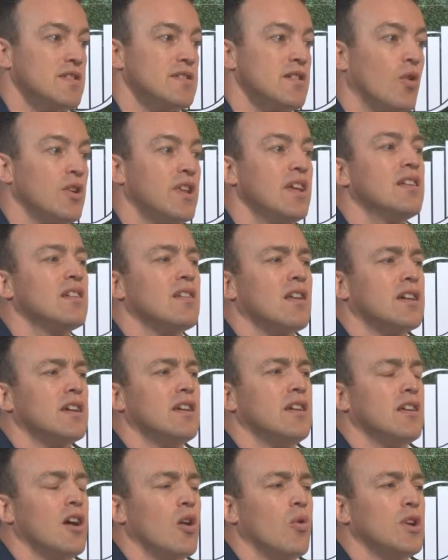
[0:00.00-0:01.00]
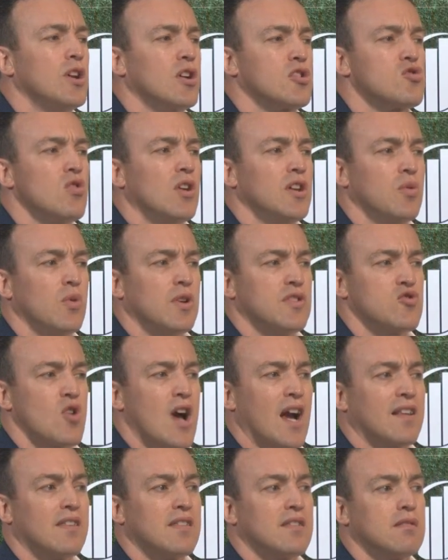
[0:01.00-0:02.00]
so I think like you know when you're trying to
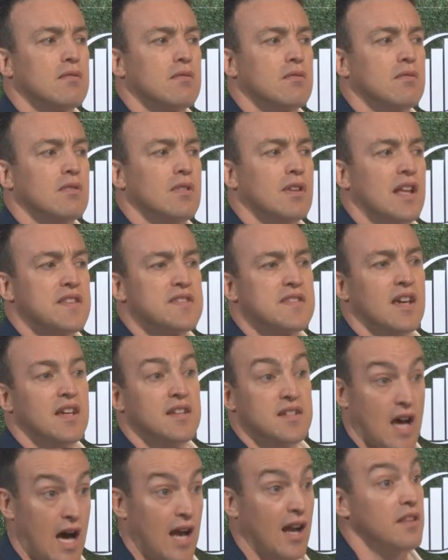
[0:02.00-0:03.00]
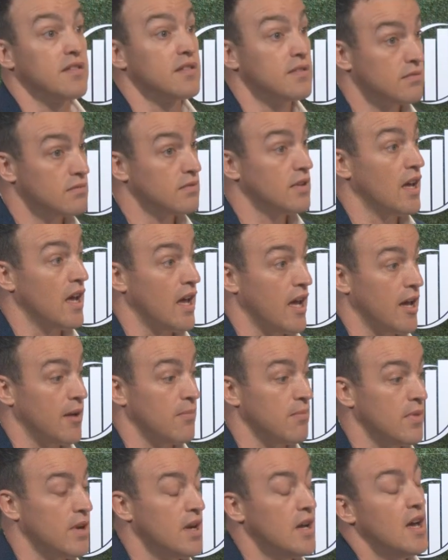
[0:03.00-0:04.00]
attract, let's say, talent,
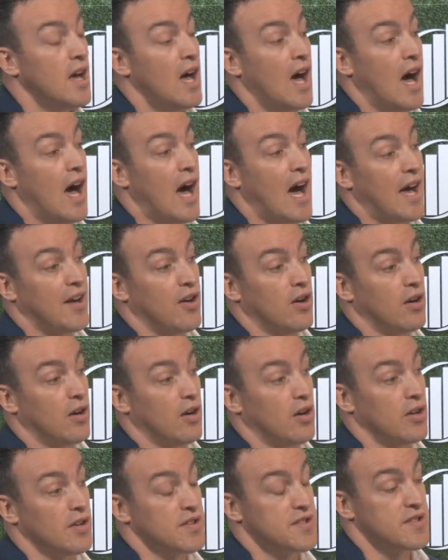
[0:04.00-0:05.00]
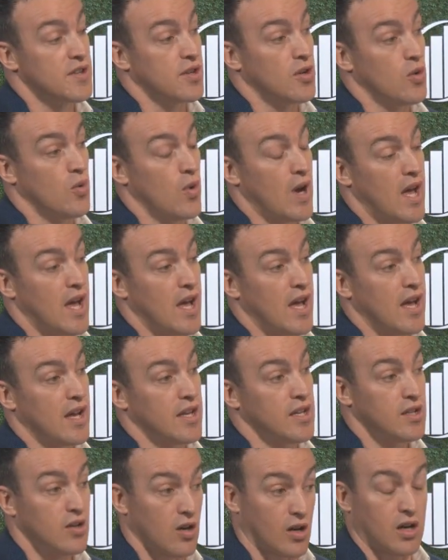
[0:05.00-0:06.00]
um, and also
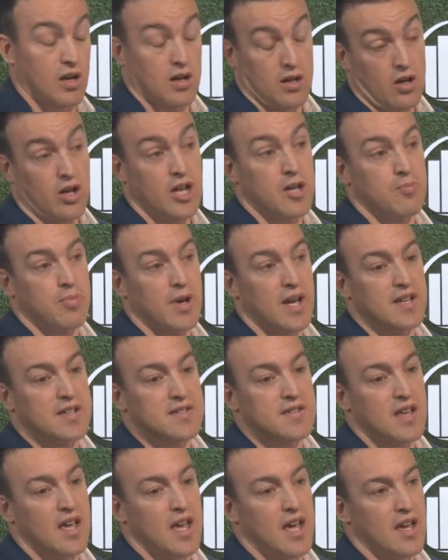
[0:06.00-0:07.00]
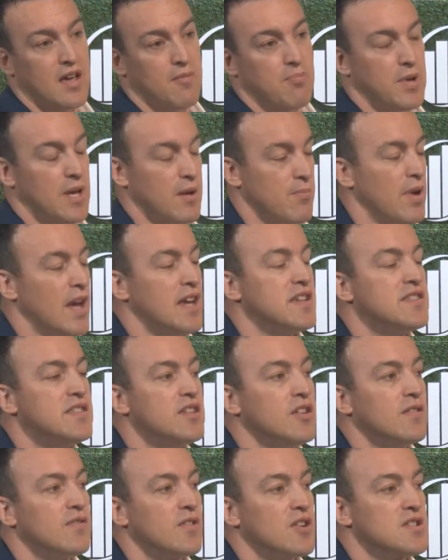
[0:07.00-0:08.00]
uh, your client base, uh, being based
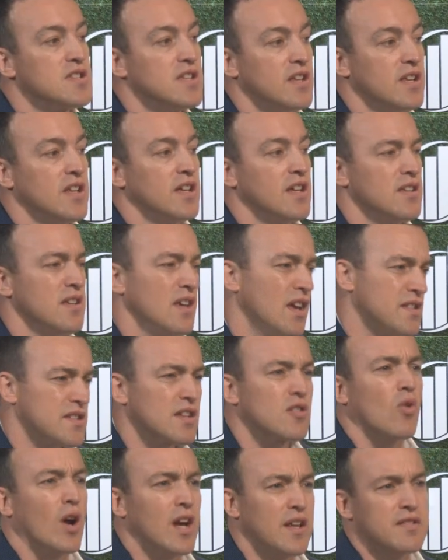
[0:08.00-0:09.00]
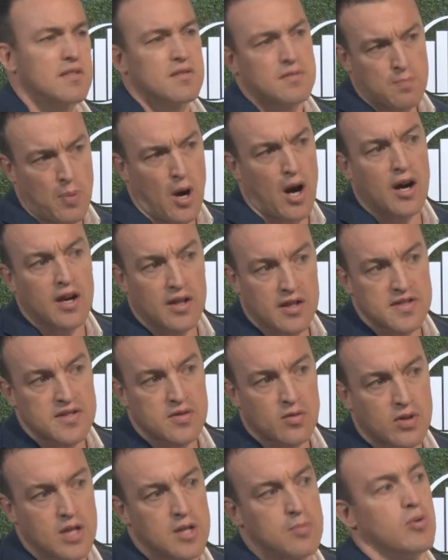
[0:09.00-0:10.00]
in the university, I think yeah, it's a great part of the
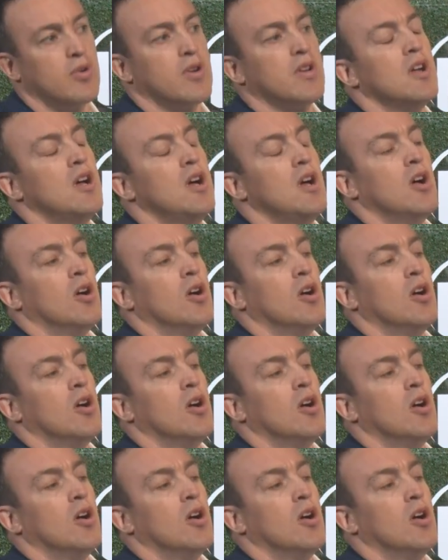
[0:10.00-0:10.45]
story, but